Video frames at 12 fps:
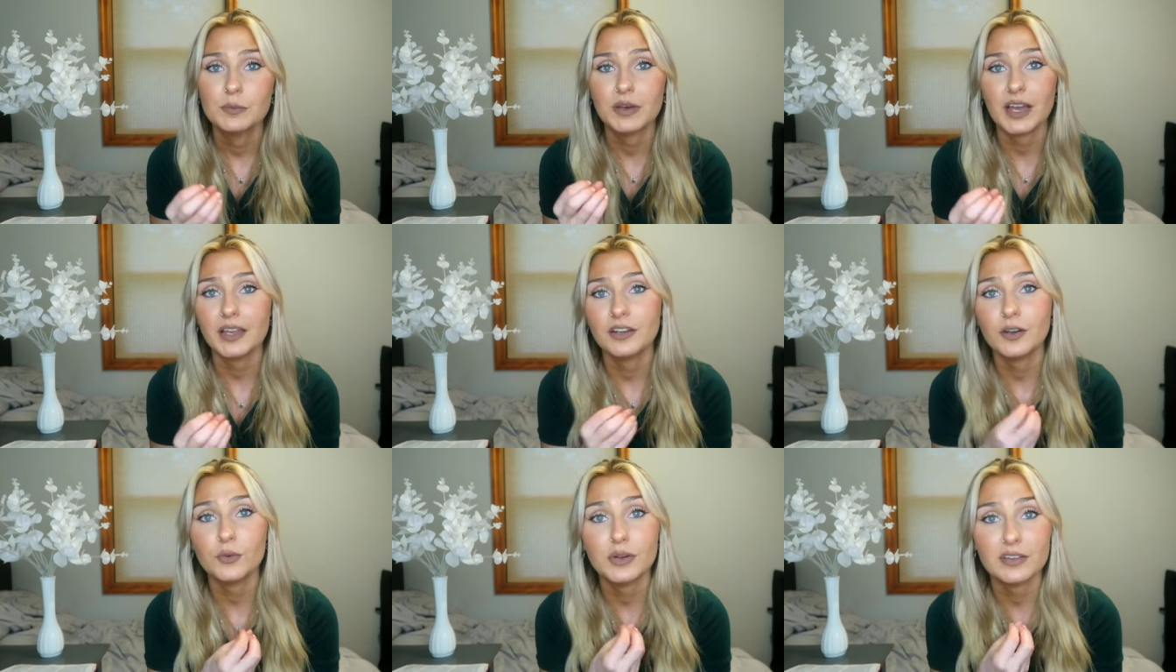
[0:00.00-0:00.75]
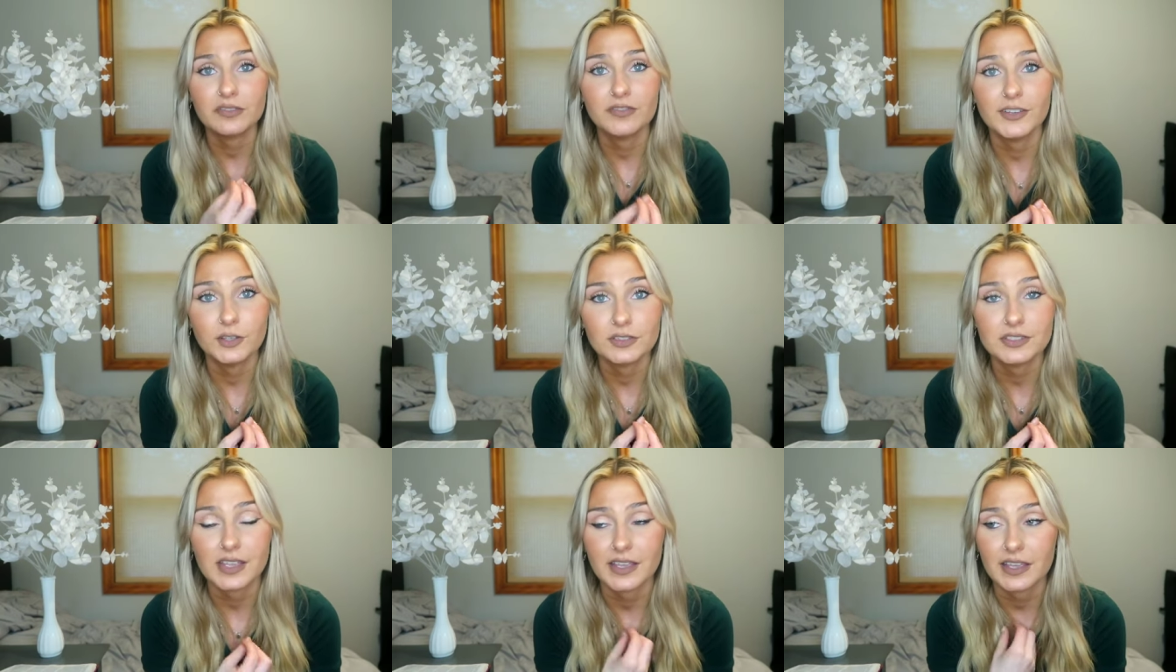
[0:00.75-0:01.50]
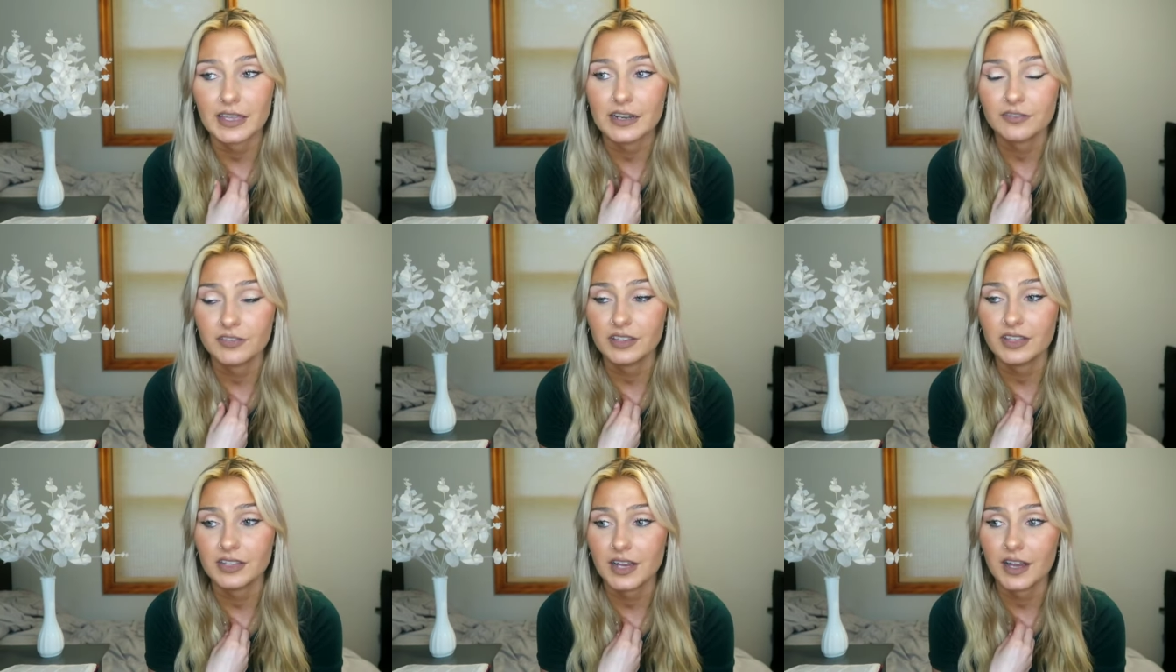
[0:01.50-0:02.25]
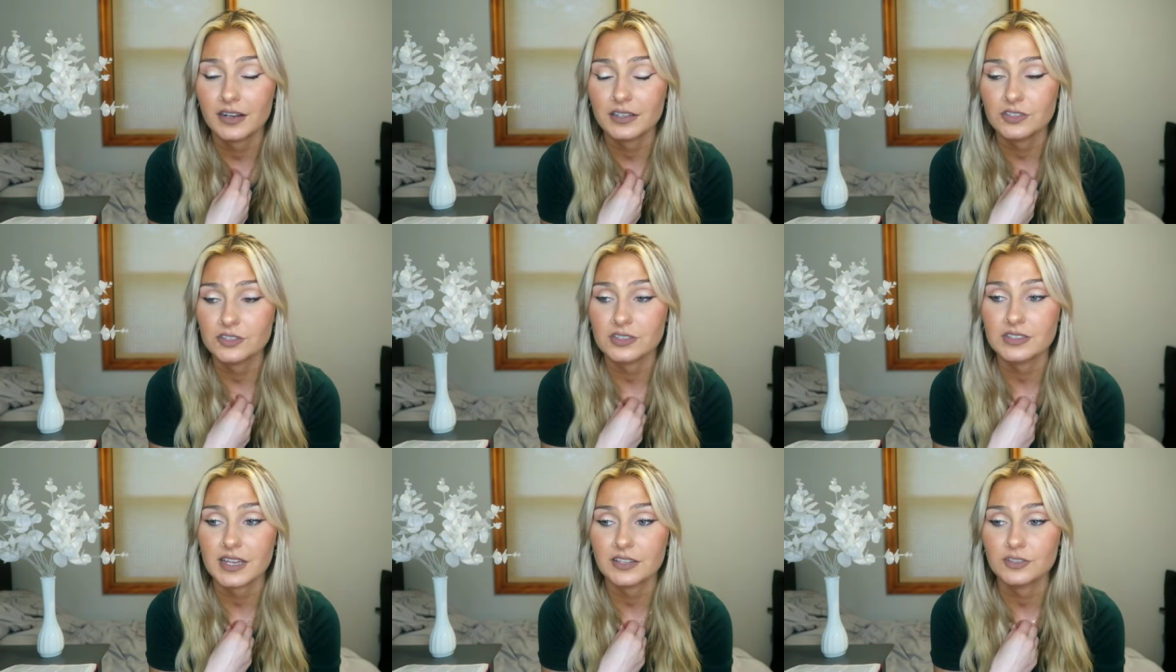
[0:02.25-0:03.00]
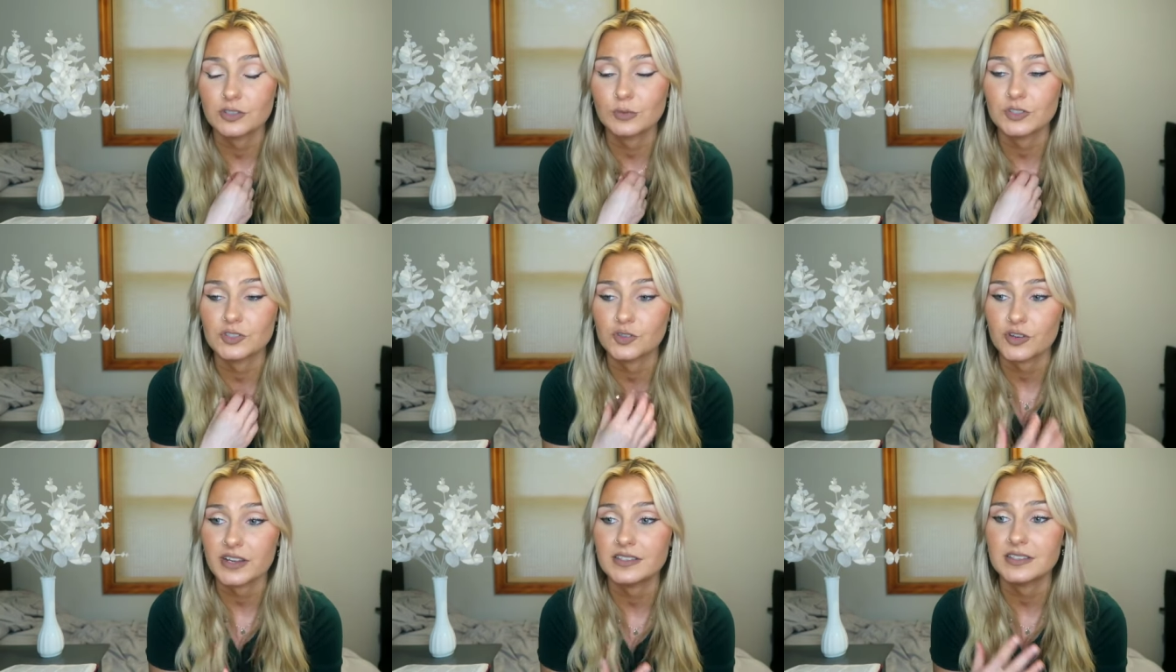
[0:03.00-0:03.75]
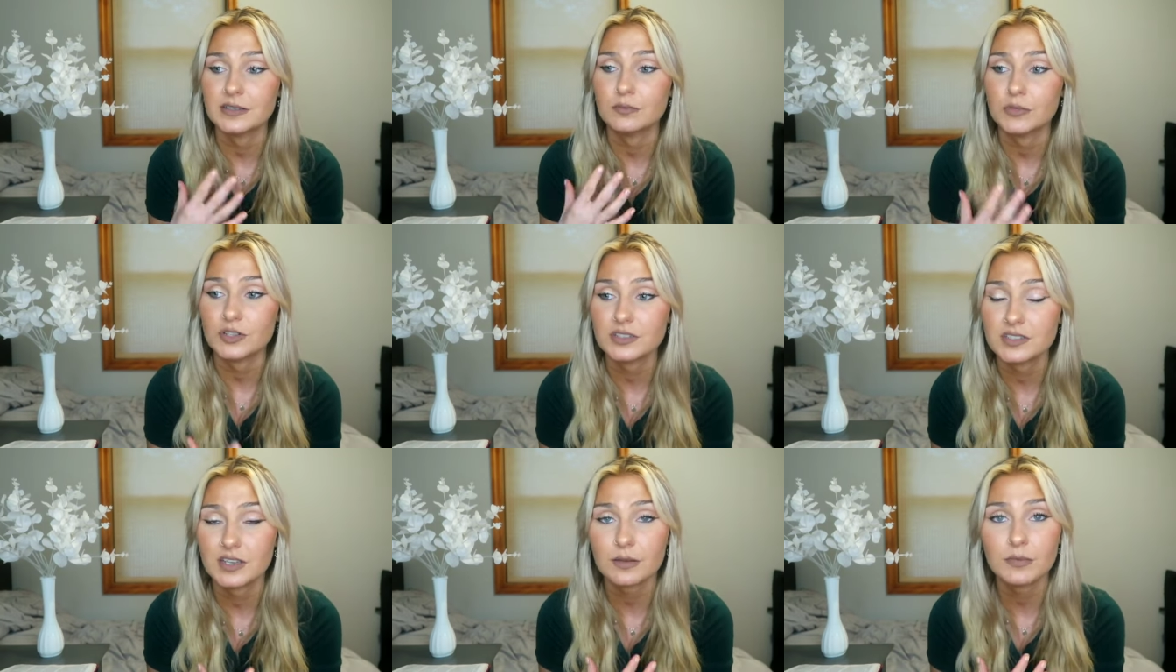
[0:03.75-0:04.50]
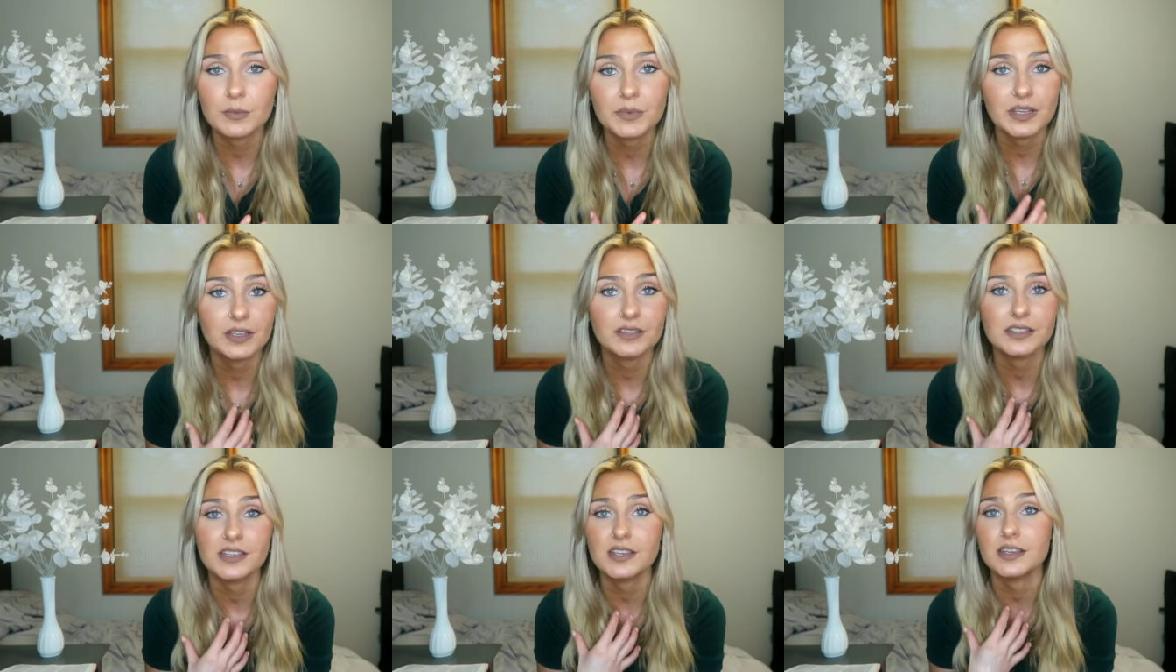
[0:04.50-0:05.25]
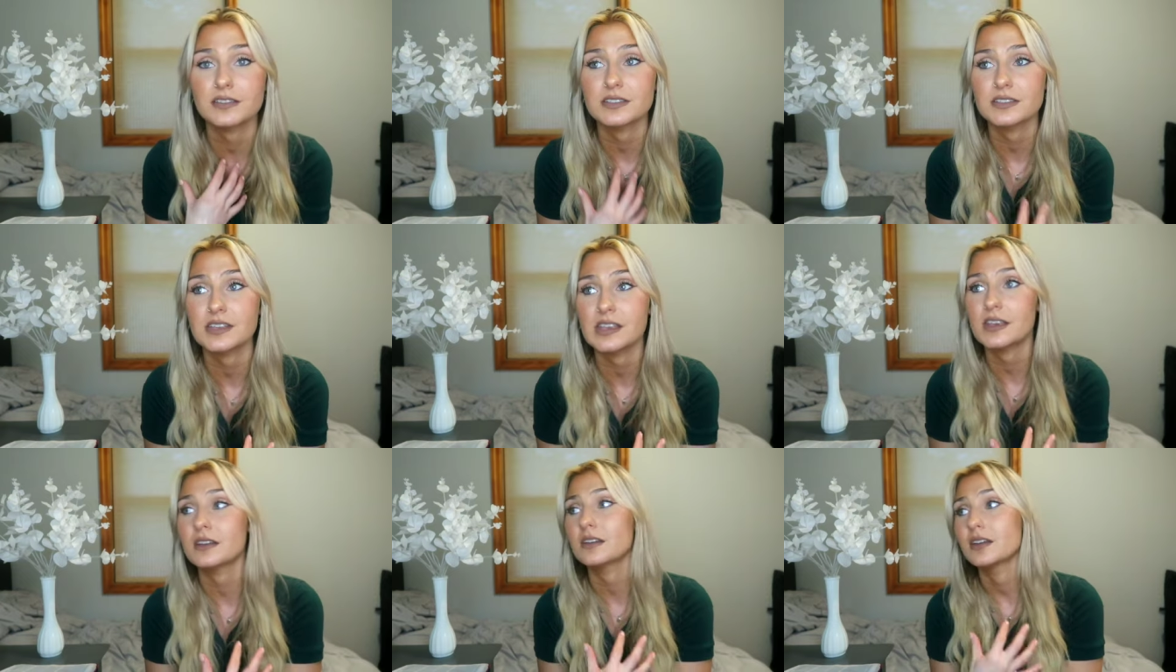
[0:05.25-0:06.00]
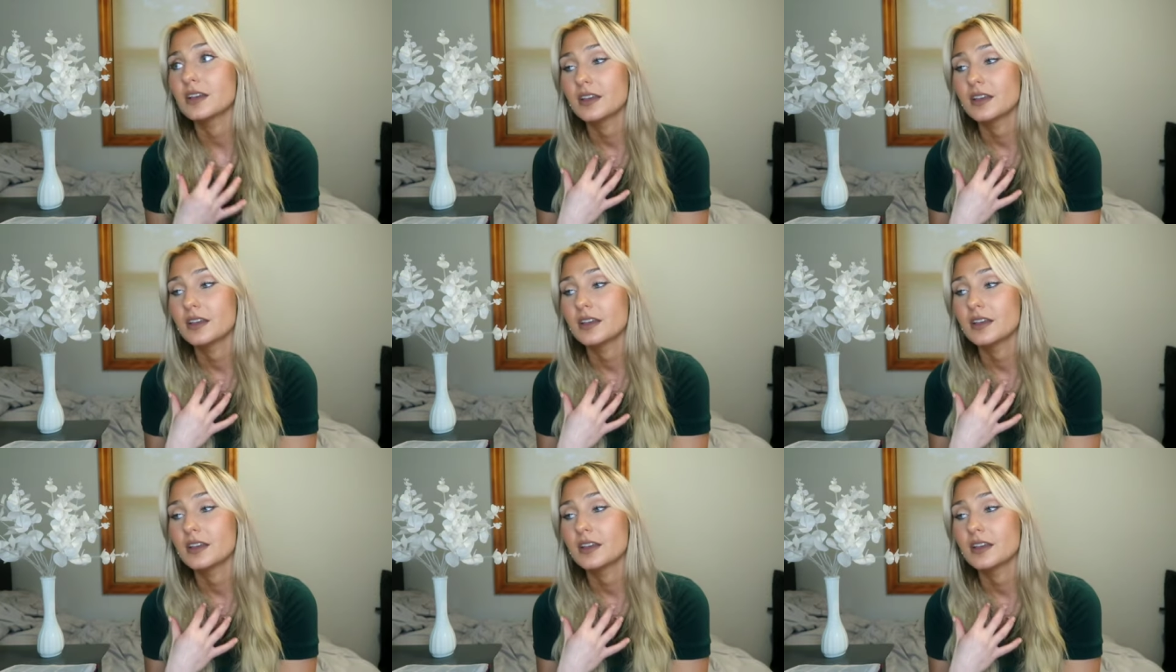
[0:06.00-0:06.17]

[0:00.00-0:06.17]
but i know what it feels like and i feel like god has just had so much grace and mercy on me because he has seen